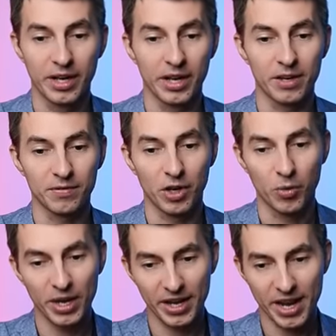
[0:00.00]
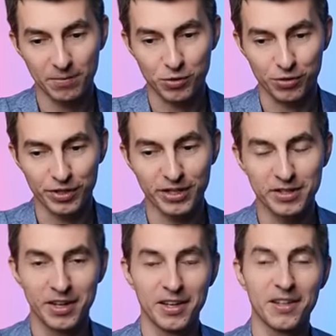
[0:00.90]
And if the queen captures it,
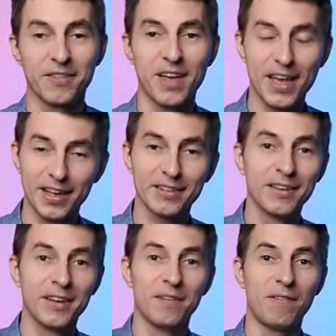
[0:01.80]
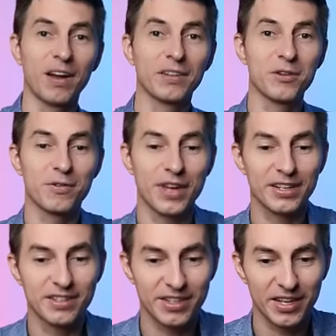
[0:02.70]
then finally your knight
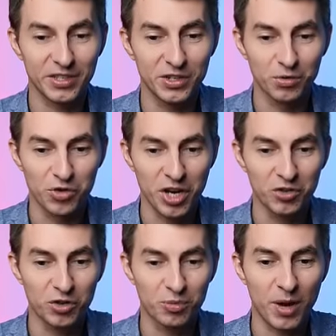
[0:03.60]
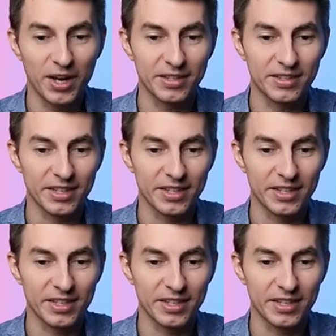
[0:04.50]
decides to change its mind,